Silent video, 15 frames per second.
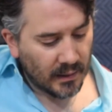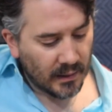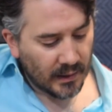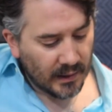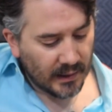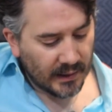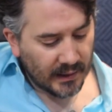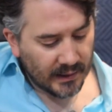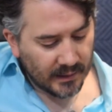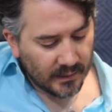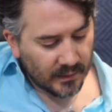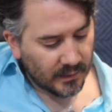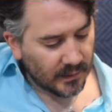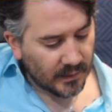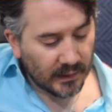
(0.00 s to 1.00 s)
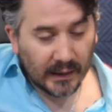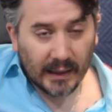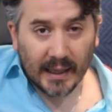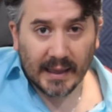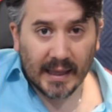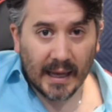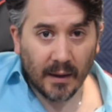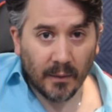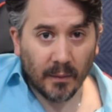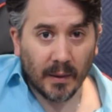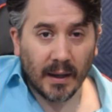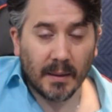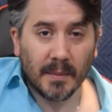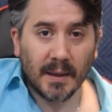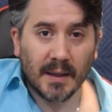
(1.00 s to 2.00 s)
and then let that
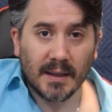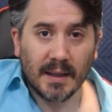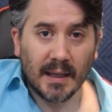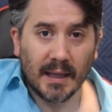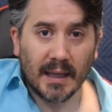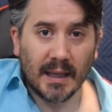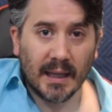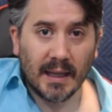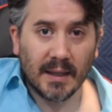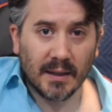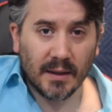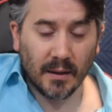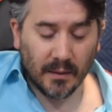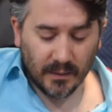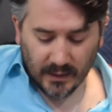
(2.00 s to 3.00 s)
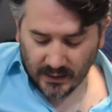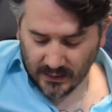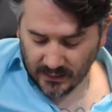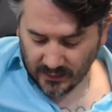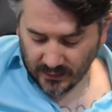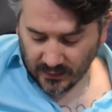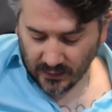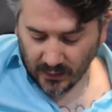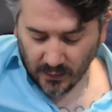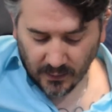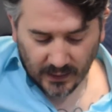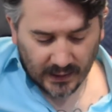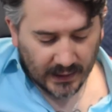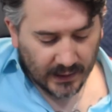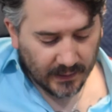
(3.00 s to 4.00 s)
ring because the E is going, the
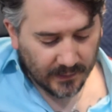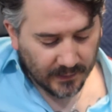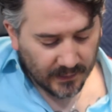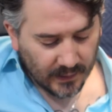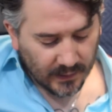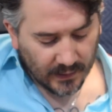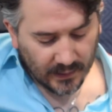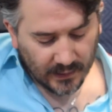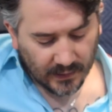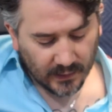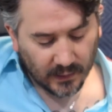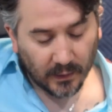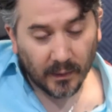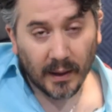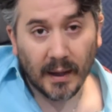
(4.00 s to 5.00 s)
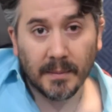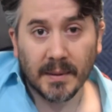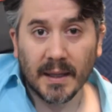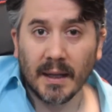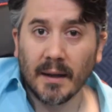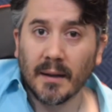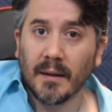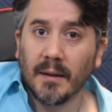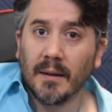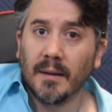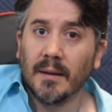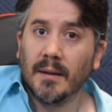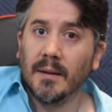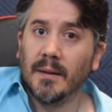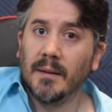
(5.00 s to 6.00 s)
low E, and go right up to here.
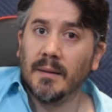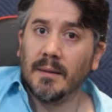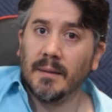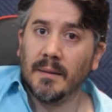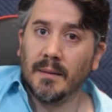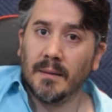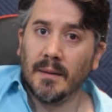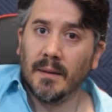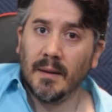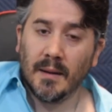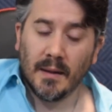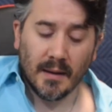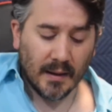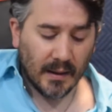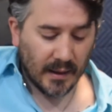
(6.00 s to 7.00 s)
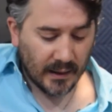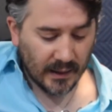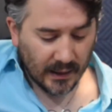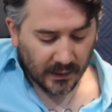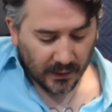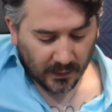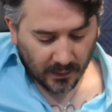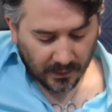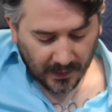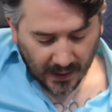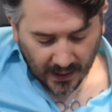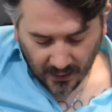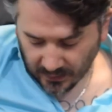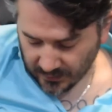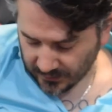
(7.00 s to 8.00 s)
And then throw a
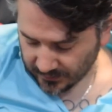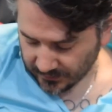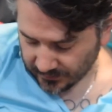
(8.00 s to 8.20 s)
pattern in.